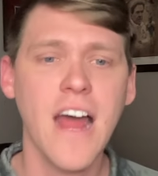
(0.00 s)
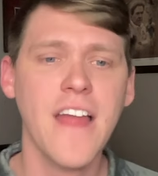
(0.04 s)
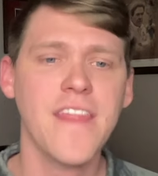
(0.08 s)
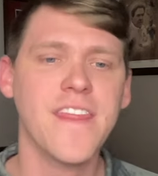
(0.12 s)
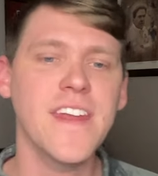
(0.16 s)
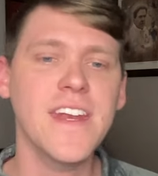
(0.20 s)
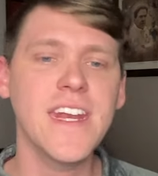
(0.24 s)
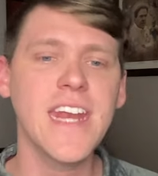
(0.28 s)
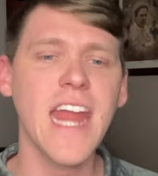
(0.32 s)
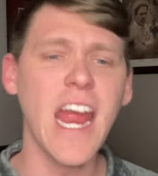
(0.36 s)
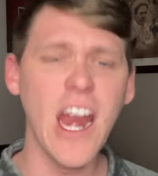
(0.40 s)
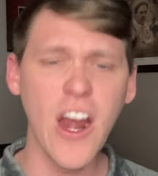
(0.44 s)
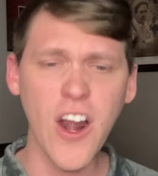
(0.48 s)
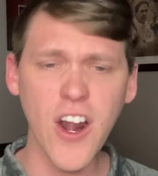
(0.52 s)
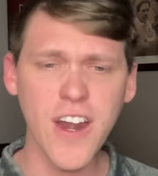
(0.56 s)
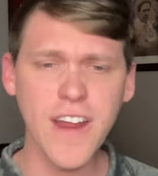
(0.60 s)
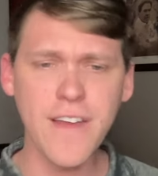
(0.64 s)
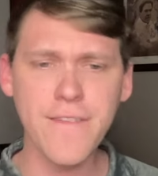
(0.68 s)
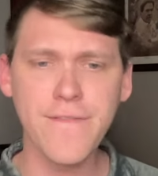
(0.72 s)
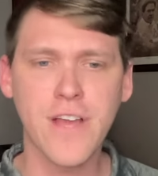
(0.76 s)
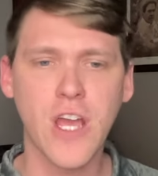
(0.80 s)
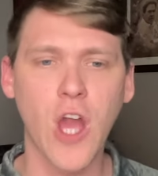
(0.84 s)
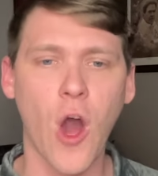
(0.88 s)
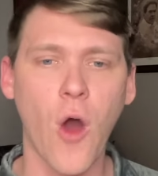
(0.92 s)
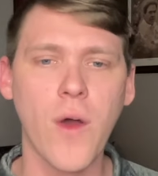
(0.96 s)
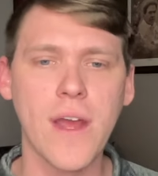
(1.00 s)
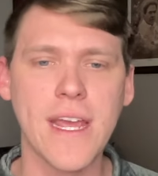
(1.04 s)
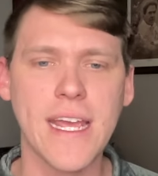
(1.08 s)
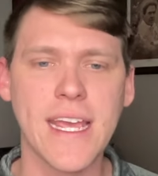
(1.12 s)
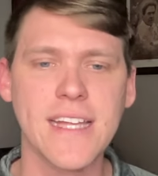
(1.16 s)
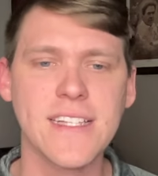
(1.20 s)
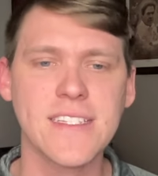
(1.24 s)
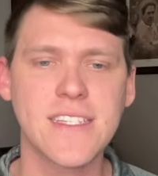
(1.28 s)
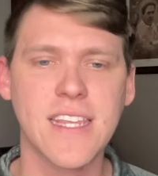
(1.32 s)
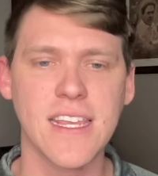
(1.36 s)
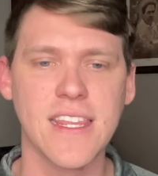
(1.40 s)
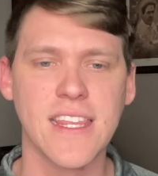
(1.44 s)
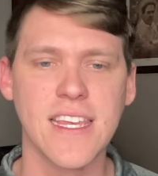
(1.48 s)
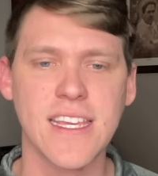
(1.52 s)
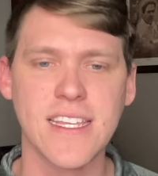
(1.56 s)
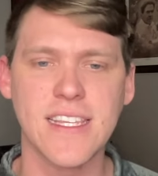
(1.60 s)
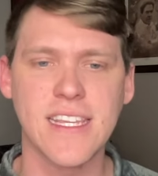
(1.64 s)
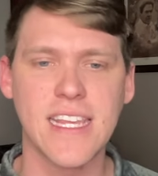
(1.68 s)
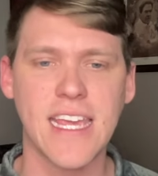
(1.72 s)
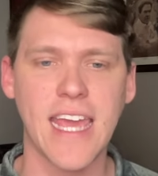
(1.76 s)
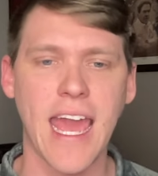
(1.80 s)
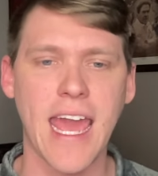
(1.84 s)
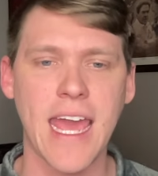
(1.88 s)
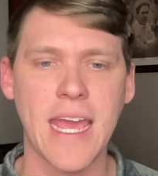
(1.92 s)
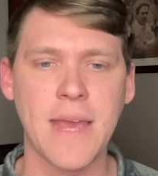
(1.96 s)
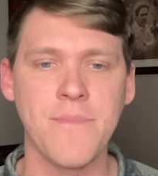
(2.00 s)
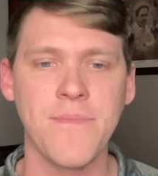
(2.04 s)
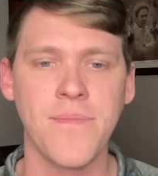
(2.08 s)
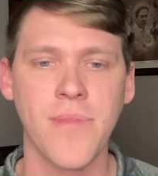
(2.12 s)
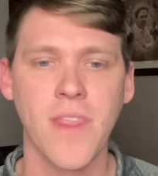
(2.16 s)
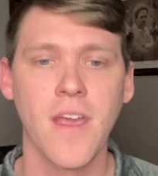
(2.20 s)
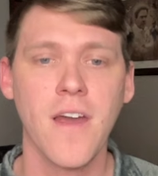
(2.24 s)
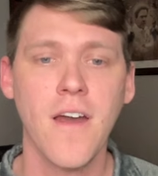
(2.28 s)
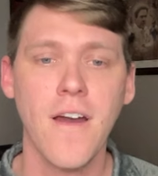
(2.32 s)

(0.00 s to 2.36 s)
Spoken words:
The narrative going into this game,